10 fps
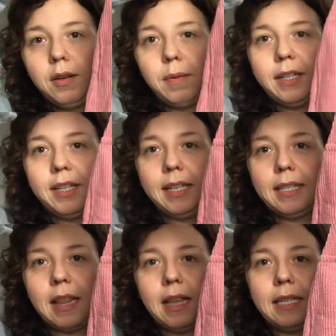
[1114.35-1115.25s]
which
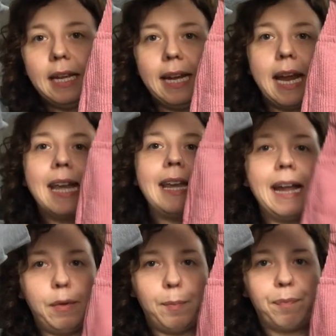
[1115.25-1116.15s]
is this here.
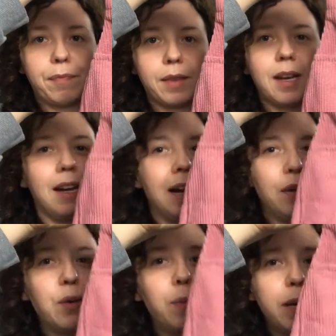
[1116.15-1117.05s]
Now, I
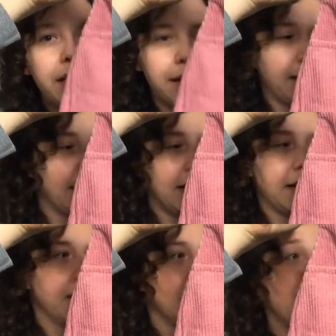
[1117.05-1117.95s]
know what you're thinking.
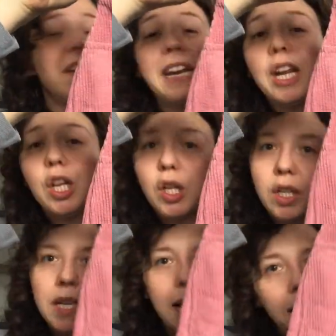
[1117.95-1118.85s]
Caroline, it
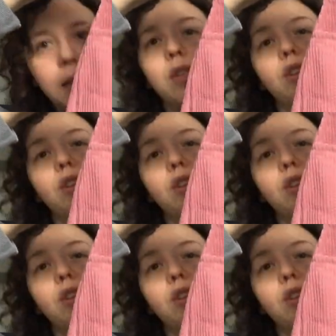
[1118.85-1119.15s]
looks a little